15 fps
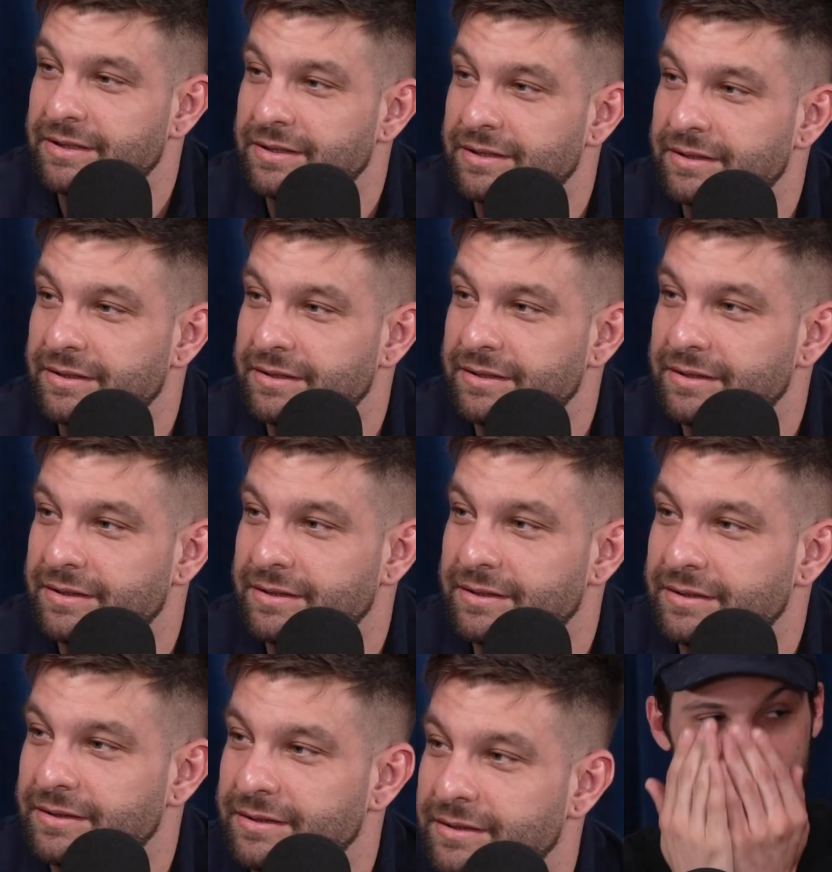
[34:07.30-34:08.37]
and immediately
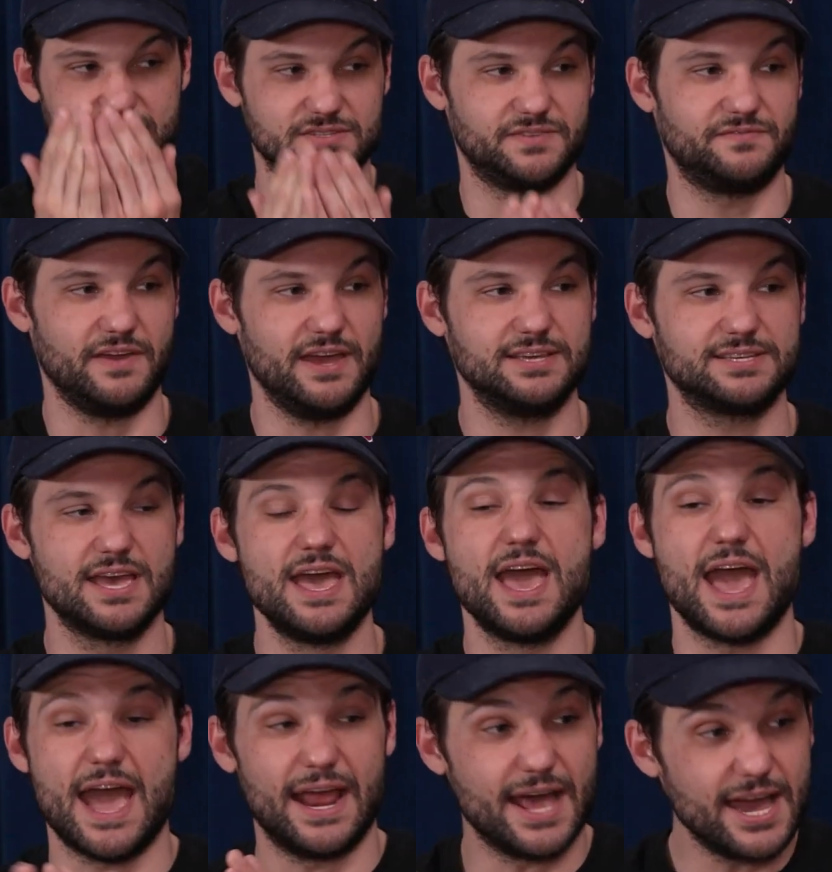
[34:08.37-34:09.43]
covers his face,
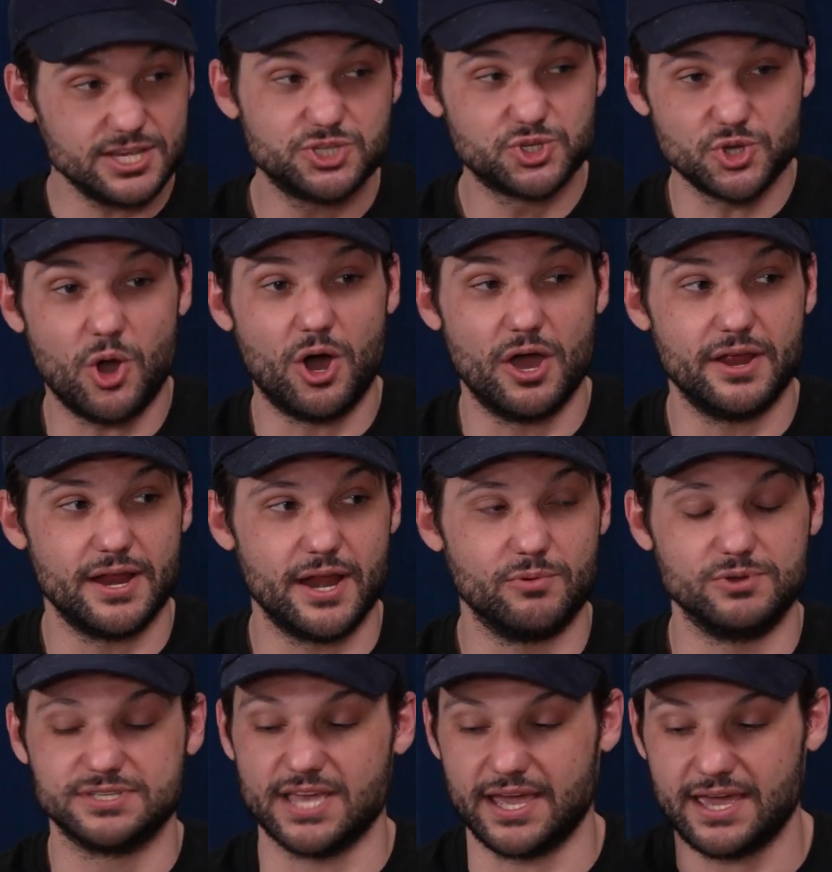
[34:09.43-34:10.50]
and I saw it and
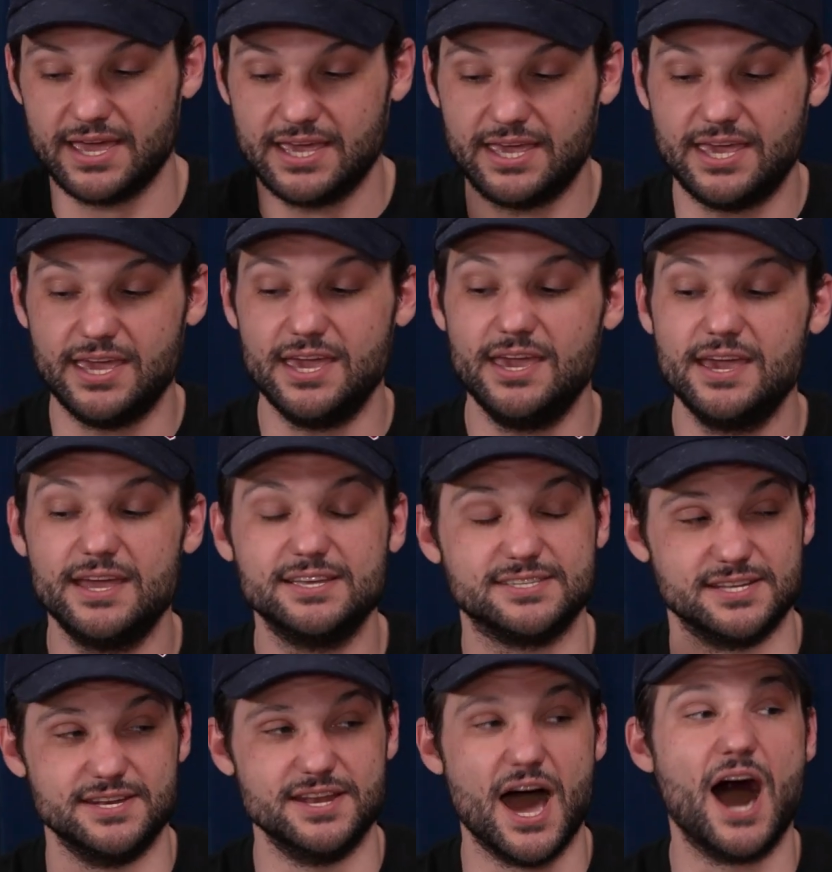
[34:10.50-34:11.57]
was like, he is
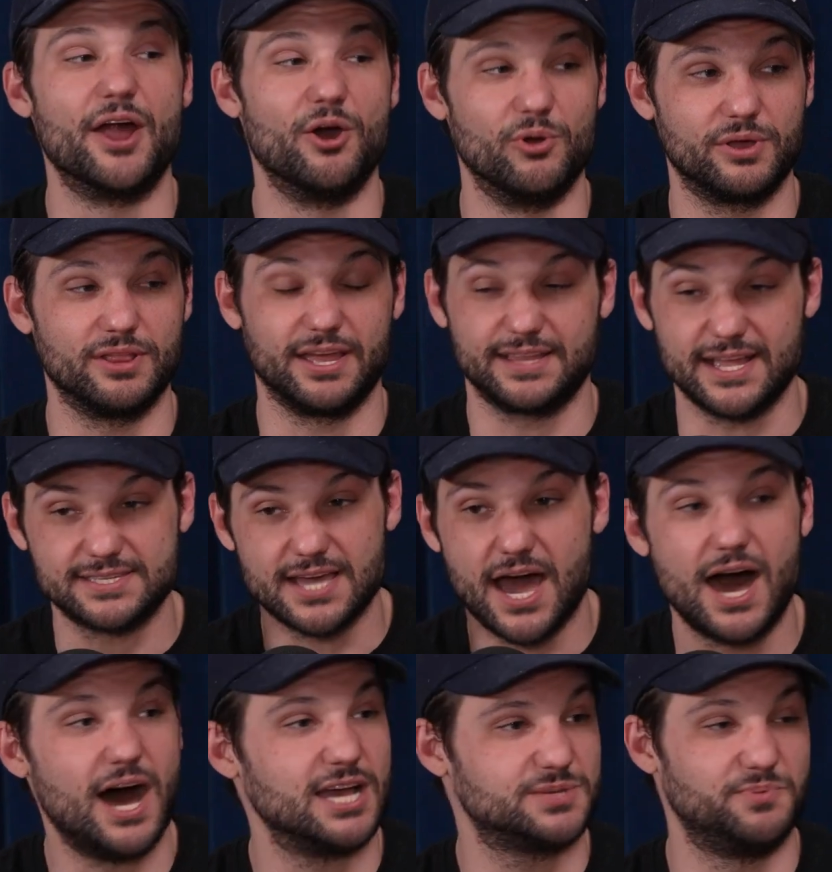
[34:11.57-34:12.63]
not okay. Like, that's
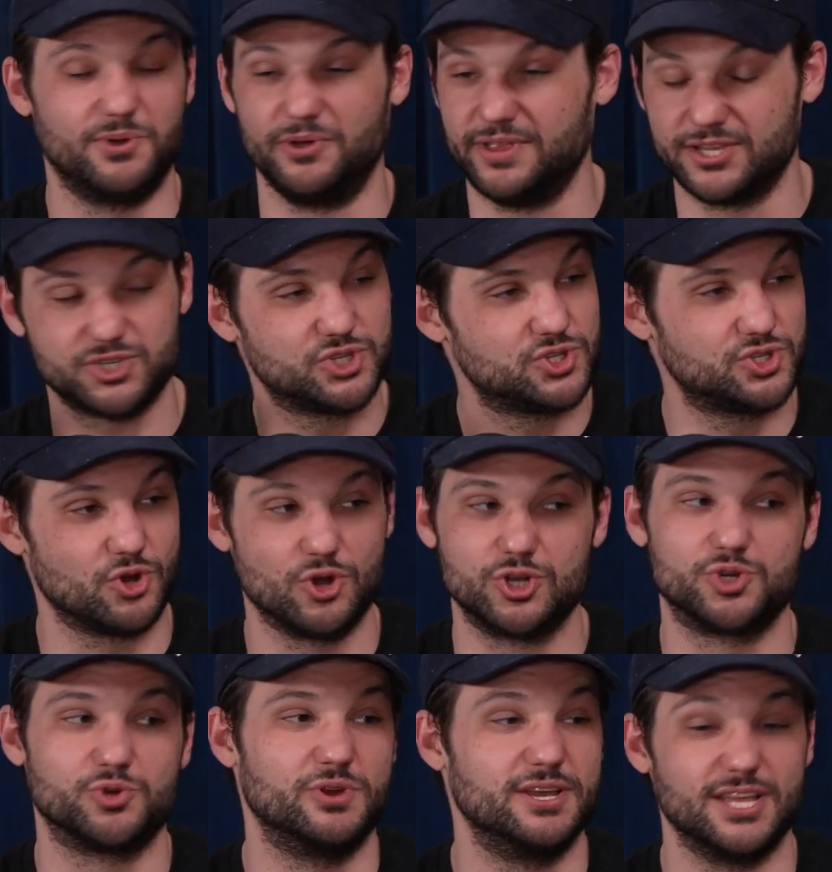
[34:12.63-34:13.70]
hospital, that's
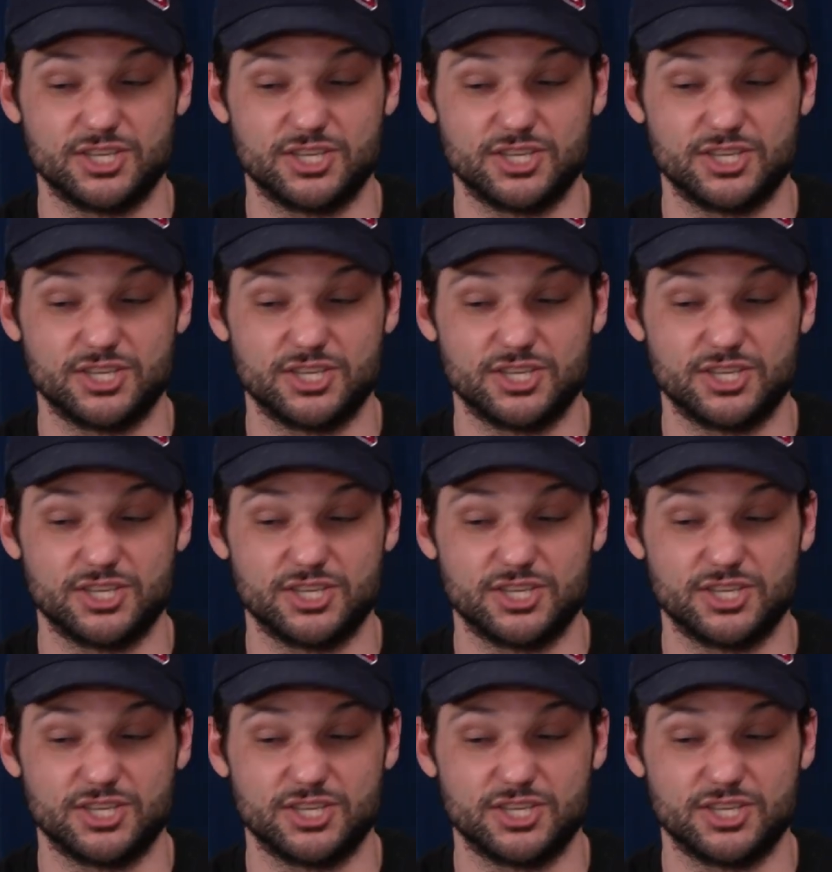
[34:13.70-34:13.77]
surgery,